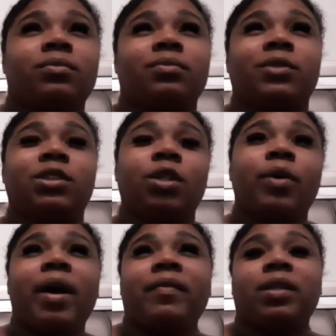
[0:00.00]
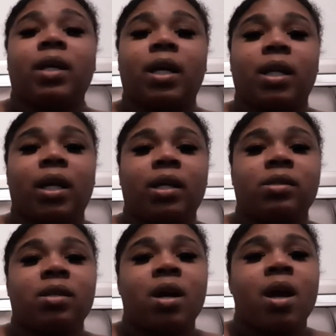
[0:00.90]
still having the
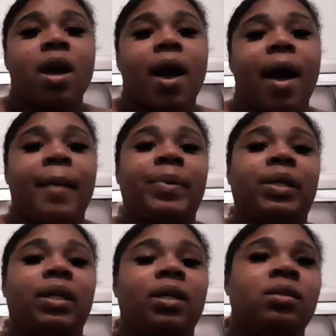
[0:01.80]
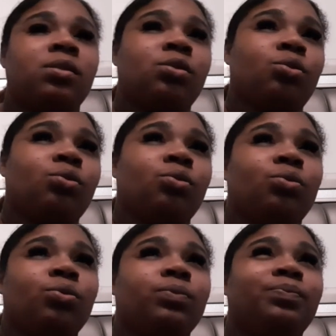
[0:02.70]
headaches. I began
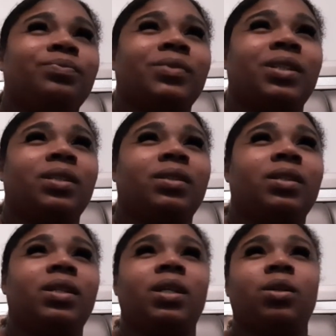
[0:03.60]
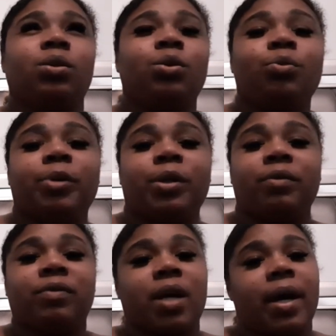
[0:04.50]
to get a little bit
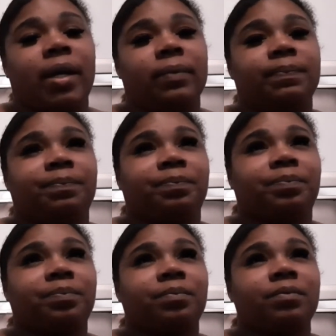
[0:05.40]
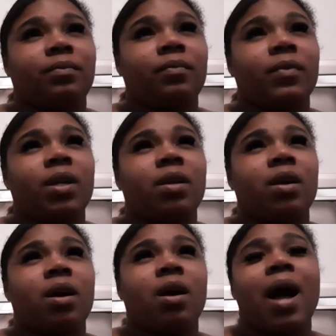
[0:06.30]
of like
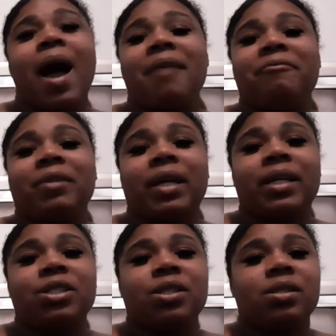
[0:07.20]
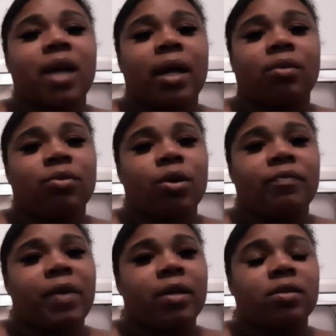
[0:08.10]
hot flashes. I don't know
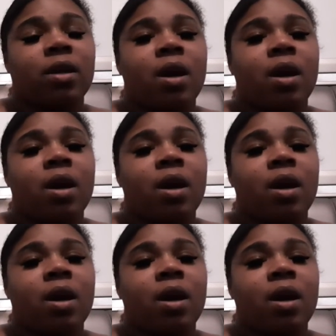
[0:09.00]
if that's